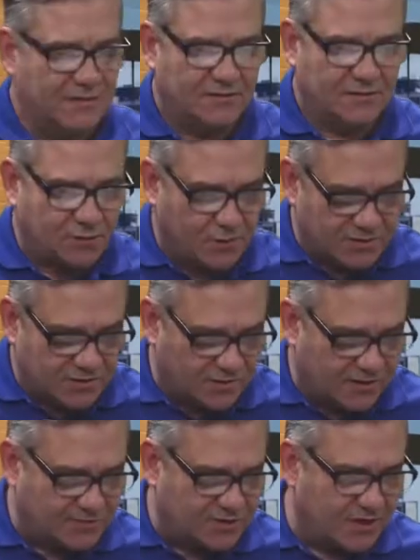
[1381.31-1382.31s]
yeah. the
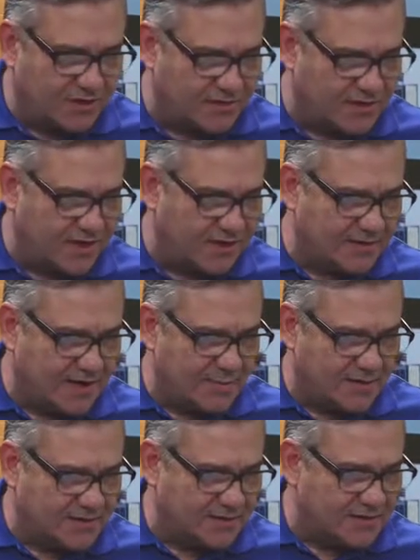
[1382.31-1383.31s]
twist-off jar thing and that
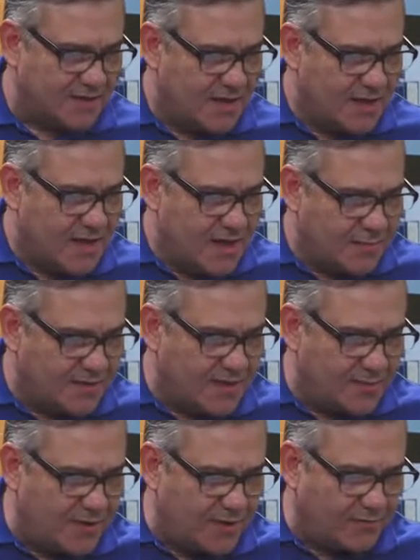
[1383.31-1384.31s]
business. But they've
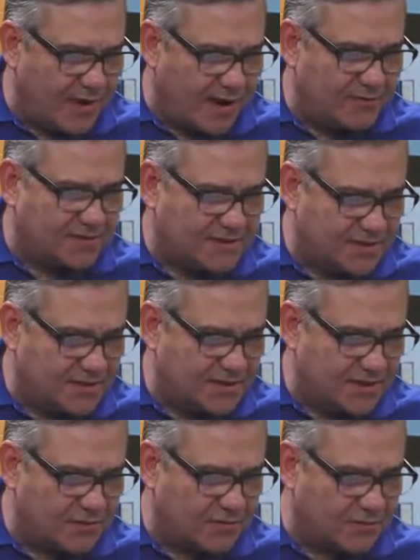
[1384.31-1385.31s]
been around. They're
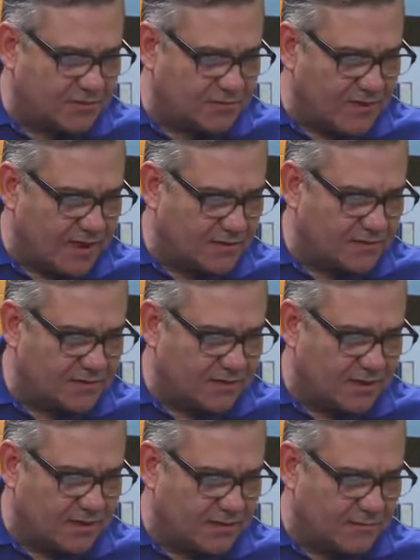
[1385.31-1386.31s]
sixty-year-old direct
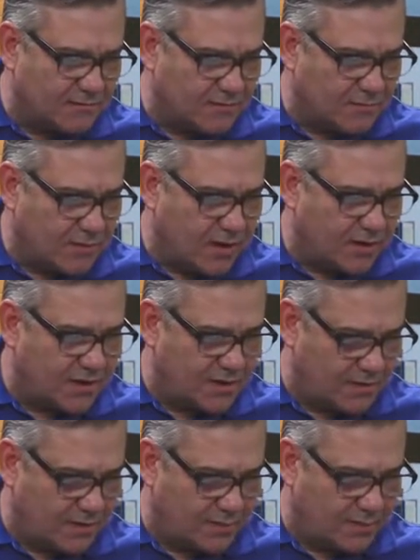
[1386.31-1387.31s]
um, marketing
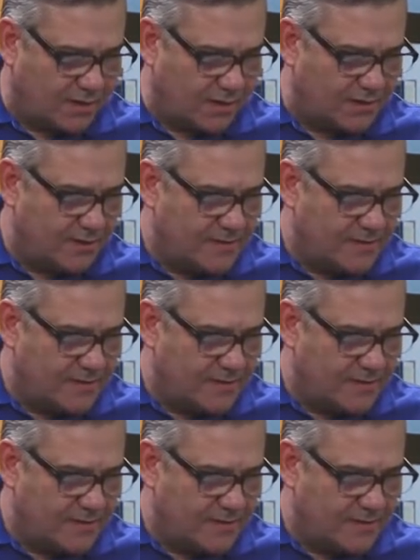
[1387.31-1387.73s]
company,